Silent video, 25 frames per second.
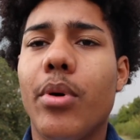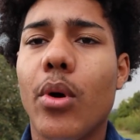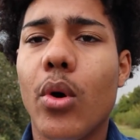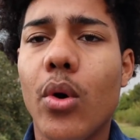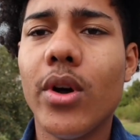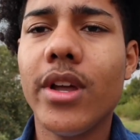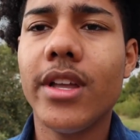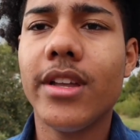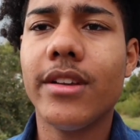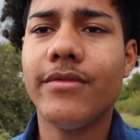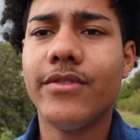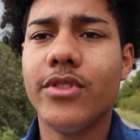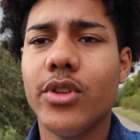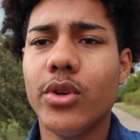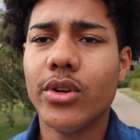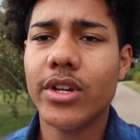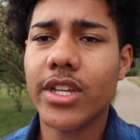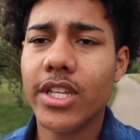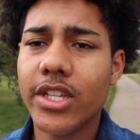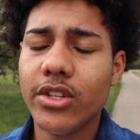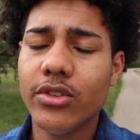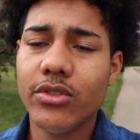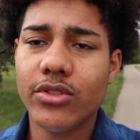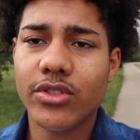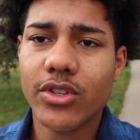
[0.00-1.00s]
point of
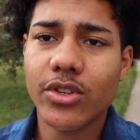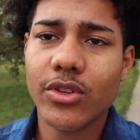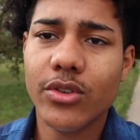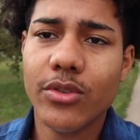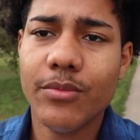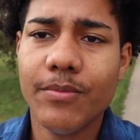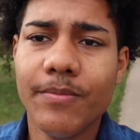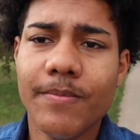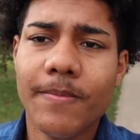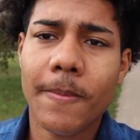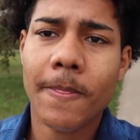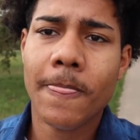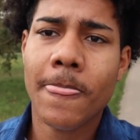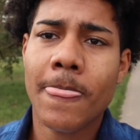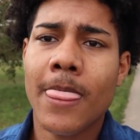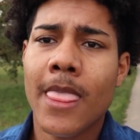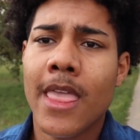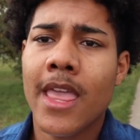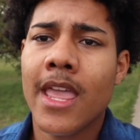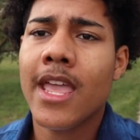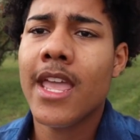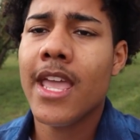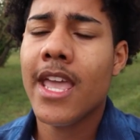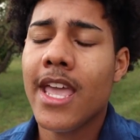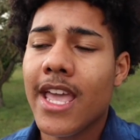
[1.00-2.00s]
doing YouTube
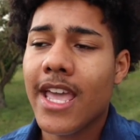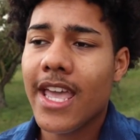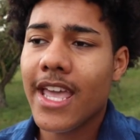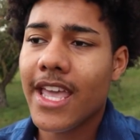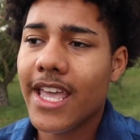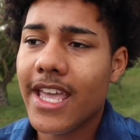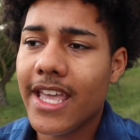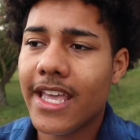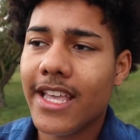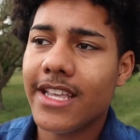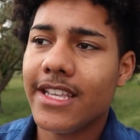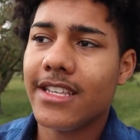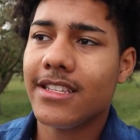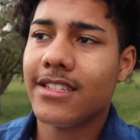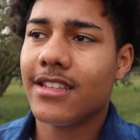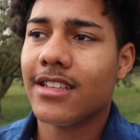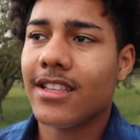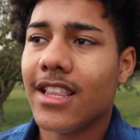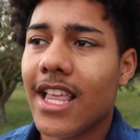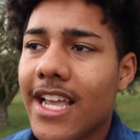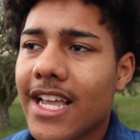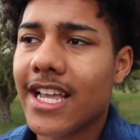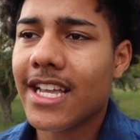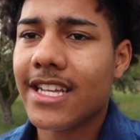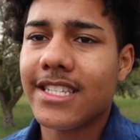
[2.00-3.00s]
is,
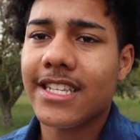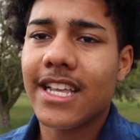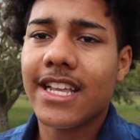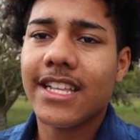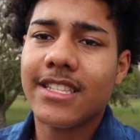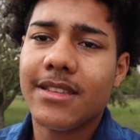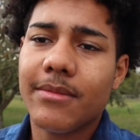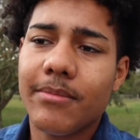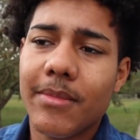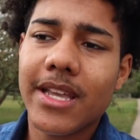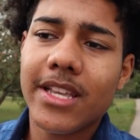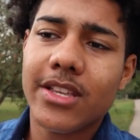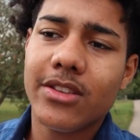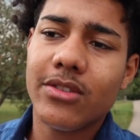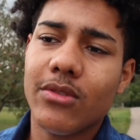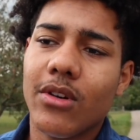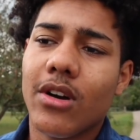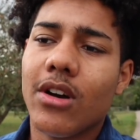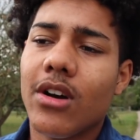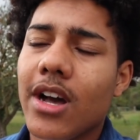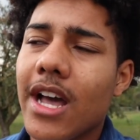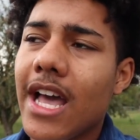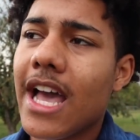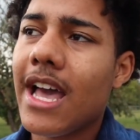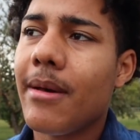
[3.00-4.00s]
like I said, to make you
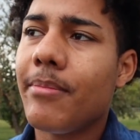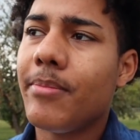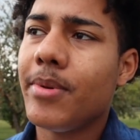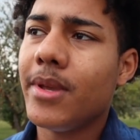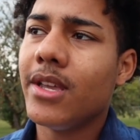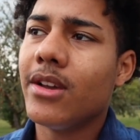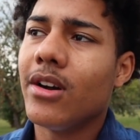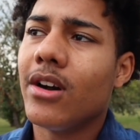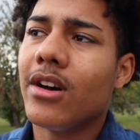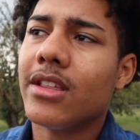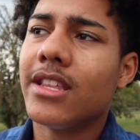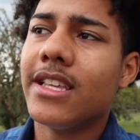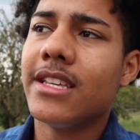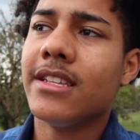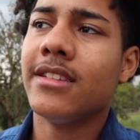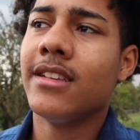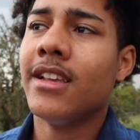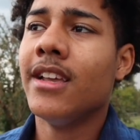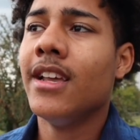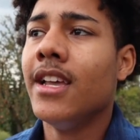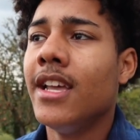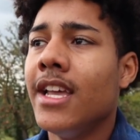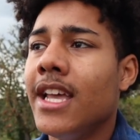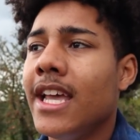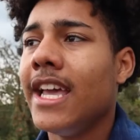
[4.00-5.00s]
all happy, all this.
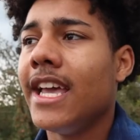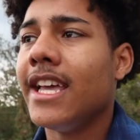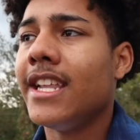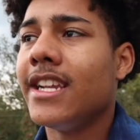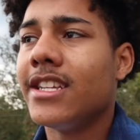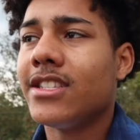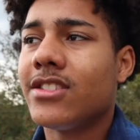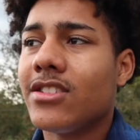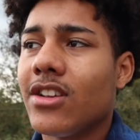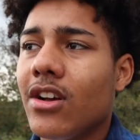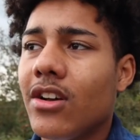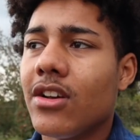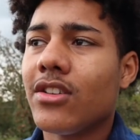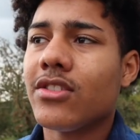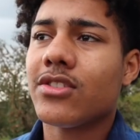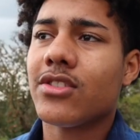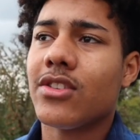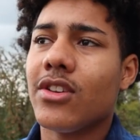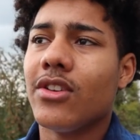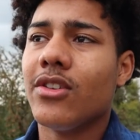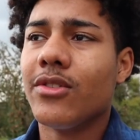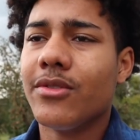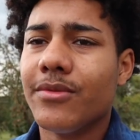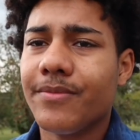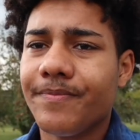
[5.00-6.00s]
And it's
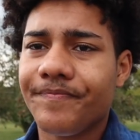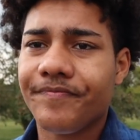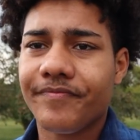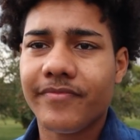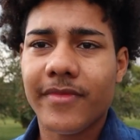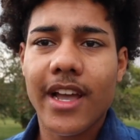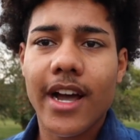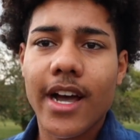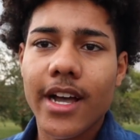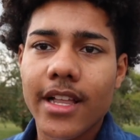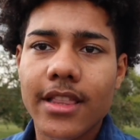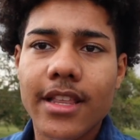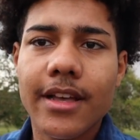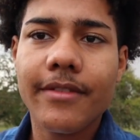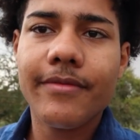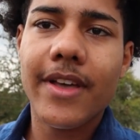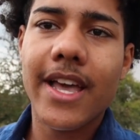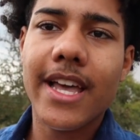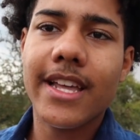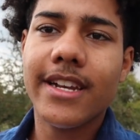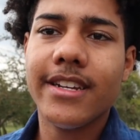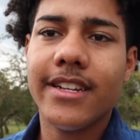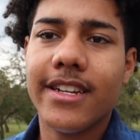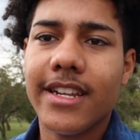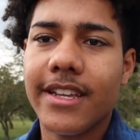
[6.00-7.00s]
also, I love
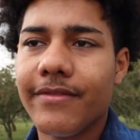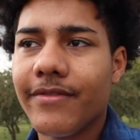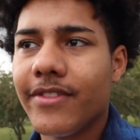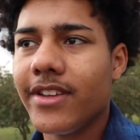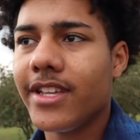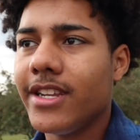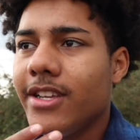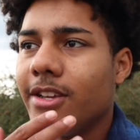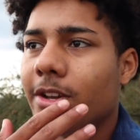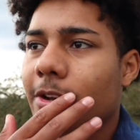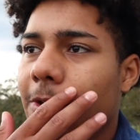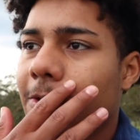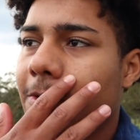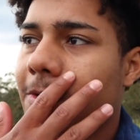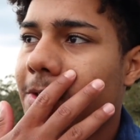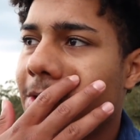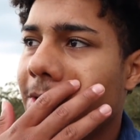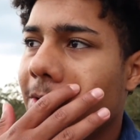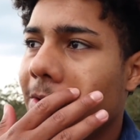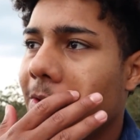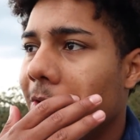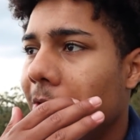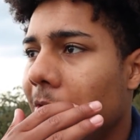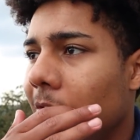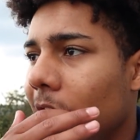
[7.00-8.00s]
editing videos.